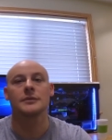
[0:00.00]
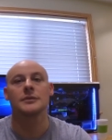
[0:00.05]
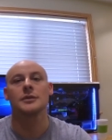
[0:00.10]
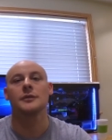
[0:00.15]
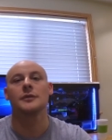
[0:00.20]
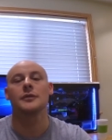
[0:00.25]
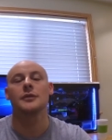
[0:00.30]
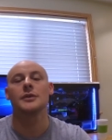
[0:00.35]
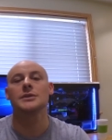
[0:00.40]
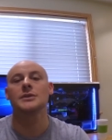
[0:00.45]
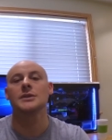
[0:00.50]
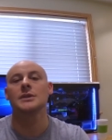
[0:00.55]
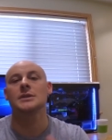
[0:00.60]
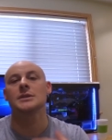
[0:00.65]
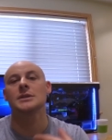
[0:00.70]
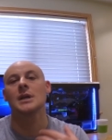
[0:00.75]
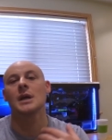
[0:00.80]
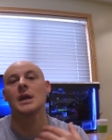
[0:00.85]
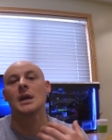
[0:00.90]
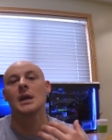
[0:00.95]
So for
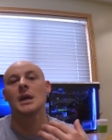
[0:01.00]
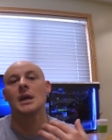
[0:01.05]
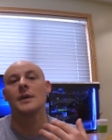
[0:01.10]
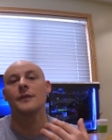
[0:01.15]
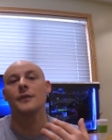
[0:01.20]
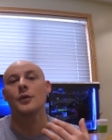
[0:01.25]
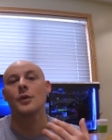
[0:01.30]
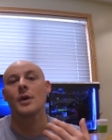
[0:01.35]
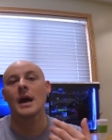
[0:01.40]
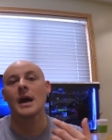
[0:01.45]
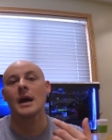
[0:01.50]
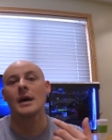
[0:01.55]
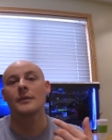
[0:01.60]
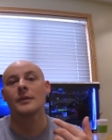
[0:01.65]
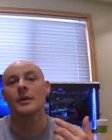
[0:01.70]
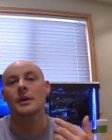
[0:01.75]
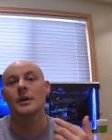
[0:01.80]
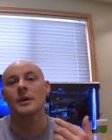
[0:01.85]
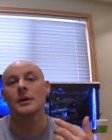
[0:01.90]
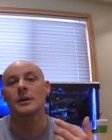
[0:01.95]
instance, if you
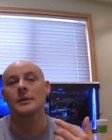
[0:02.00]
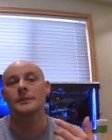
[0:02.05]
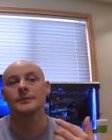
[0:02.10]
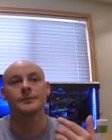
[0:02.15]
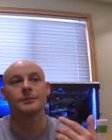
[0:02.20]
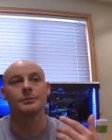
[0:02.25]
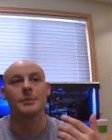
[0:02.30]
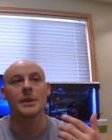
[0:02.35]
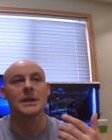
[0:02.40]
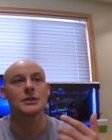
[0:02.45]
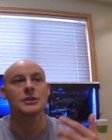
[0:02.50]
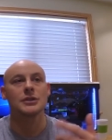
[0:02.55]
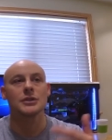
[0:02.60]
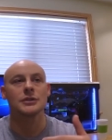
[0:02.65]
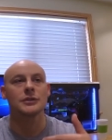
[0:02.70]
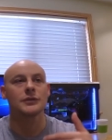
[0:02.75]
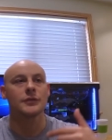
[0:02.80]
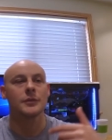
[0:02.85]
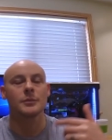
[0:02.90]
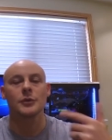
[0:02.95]
have uh,
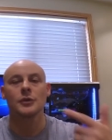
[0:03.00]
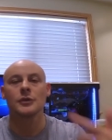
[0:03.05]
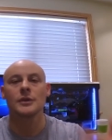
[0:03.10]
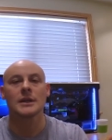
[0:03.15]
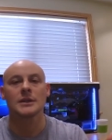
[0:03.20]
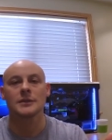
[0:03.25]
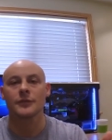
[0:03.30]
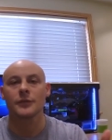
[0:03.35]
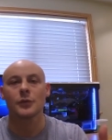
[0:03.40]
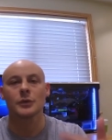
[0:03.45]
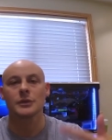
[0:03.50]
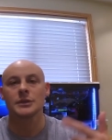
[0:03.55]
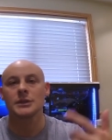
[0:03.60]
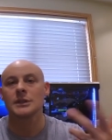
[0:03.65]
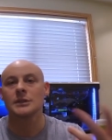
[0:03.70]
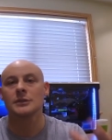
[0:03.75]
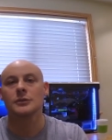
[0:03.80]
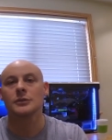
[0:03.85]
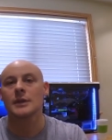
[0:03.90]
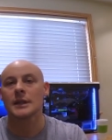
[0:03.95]
pictures from
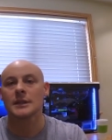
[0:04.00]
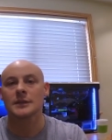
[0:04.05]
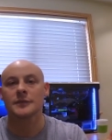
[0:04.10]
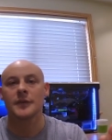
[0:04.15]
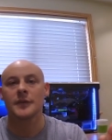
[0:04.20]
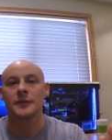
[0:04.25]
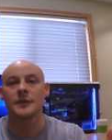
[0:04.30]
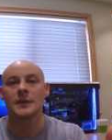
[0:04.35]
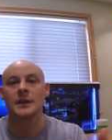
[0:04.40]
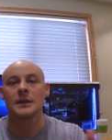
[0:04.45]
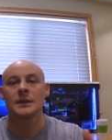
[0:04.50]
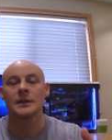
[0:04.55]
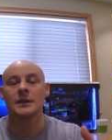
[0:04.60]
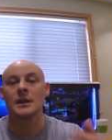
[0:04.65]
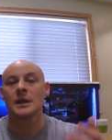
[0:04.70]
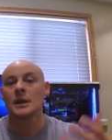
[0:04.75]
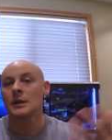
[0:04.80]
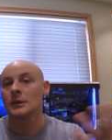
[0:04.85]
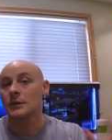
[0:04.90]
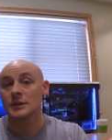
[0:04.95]
2014, 2015,
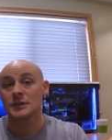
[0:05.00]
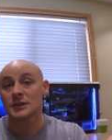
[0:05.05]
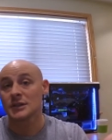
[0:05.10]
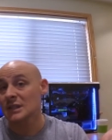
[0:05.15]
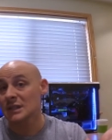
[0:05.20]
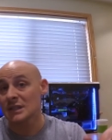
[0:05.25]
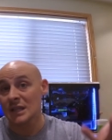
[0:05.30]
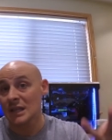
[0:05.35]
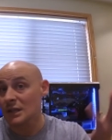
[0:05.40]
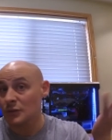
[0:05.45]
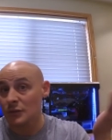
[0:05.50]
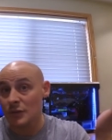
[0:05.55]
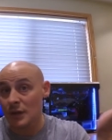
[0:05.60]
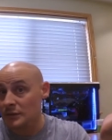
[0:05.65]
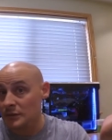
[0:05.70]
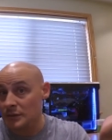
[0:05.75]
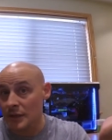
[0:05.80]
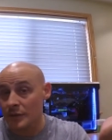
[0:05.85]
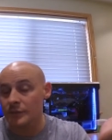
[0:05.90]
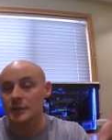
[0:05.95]
2016,
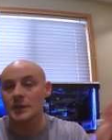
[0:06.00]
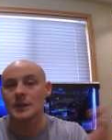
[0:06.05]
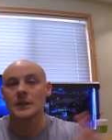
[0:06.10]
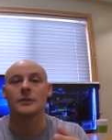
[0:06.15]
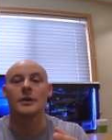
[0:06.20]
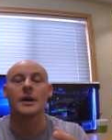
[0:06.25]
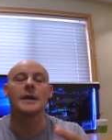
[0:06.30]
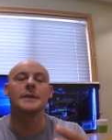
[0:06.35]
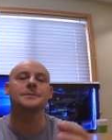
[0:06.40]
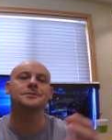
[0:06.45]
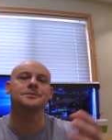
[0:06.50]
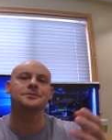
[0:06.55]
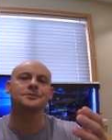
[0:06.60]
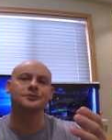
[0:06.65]
2017, right?